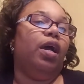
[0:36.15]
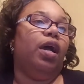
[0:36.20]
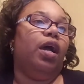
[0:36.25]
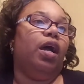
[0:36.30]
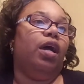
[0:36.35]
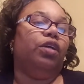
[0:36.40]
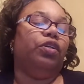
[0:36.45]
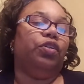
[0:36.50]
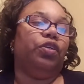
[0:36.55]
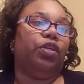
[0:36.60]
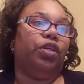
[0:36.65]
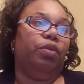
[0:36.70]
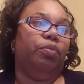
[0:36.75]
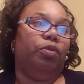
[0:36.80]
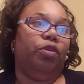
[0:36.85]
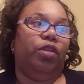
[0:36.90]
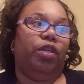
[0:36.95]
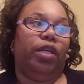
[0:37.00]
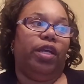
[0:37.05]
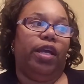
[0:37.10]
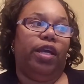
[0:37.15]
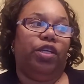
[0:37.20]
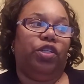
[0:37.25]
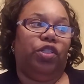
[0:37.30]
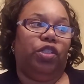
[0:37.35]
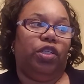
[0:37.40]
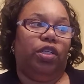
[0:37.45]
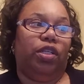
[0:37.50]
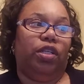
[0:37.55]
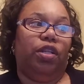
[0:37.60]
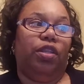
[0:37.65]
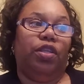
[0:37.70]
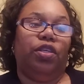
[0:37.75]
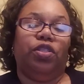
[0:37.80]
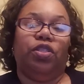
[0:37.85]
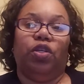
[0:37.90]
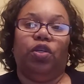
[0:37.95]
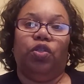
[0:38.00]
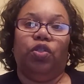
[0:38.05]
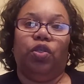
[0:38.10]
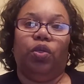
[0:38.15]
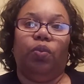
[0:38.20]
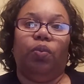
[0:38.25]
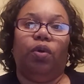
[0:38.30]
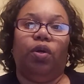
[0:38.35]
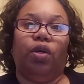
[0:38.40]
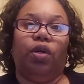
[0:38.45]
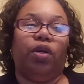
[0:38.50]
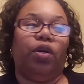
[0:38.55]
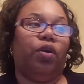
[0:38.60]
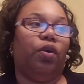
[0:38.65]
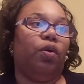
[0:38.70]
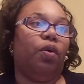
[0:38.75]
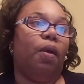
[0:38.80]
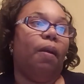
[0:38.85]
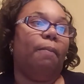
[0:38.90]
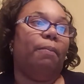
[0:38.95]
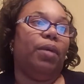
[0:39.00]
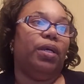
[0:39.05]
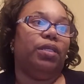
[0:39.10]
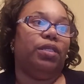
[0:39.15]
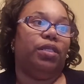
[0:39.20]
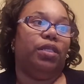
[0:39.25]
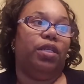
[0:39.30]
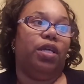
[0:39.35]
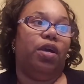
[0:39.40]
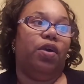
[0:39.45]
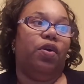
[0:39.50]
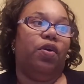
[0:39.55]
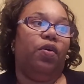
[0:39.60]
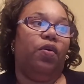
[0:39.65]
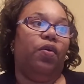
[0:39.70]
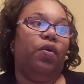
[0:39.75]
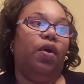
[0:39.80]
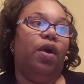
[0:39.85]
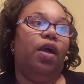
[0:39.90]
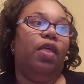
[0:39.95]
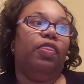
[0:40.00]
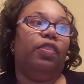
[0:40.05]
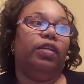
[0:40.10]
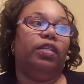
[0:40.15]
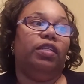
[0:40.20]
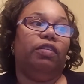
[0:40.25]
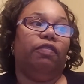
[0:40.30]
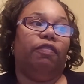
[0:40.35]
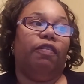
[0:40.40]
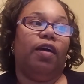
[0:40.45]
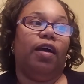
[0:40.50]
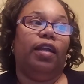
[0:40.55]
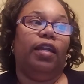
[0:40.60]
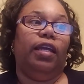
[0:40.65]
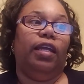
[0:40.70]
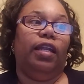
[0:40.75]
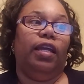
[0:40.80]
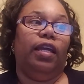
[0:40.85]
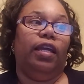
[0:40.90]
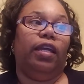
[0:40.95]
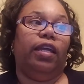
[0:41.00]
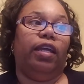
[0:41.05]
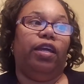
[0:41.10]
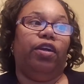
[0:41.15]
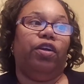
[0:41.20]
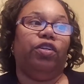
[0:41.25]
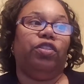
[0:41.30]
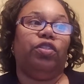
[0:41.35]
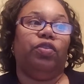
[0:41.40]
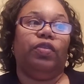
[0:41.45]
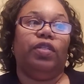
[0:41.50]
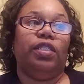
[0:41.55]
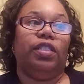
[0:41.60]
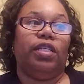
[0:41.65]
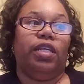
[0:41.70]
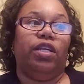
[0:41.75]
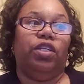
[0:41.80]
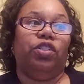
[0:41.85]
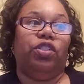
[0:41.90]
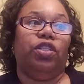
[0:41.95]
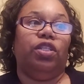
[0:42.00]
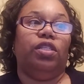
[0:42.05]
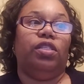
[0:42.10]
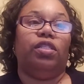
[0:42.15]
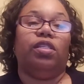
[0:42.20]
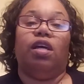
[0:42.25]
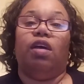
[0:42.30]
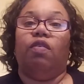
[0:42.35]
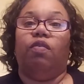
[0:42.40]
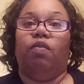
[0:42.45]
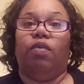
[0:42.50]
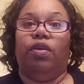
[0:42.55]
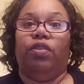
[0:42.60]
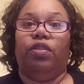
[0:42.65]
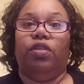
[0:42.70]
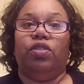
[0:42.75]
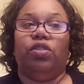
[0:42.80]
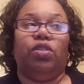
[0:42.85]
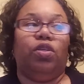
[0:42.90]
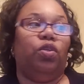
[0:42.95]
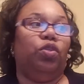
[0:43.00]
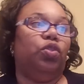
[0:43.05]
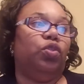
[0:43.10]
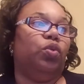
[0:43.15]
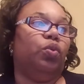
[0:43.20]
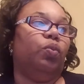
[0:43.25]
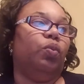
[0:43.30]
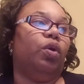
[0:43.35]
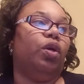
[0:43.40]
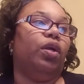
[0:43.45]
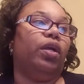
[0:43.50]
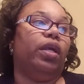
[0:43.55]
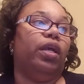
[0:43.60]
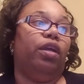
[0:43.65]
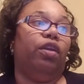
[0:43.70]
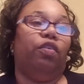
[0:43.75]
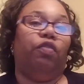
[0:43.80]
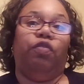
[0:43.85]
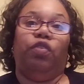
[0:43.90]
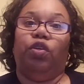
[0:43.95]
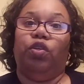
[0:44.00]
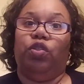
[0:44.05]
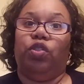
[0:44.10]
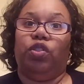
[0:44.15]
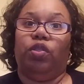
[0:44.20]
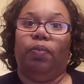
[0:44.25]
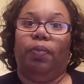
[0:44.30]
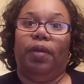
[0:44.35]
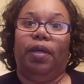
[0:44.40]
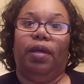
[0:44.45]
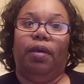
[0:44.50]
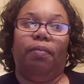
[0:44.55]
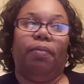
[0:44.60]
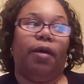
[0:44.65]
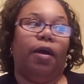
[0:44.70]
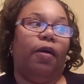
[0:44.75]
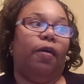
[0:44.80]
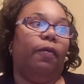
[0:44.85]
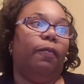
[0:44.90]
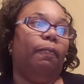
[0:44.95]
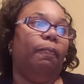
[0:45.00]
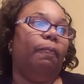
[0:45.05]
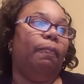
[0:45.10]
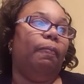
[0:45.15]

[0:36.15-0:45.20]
Under communication, the social worker must know the defining and characterizations of what the social work interview should be about,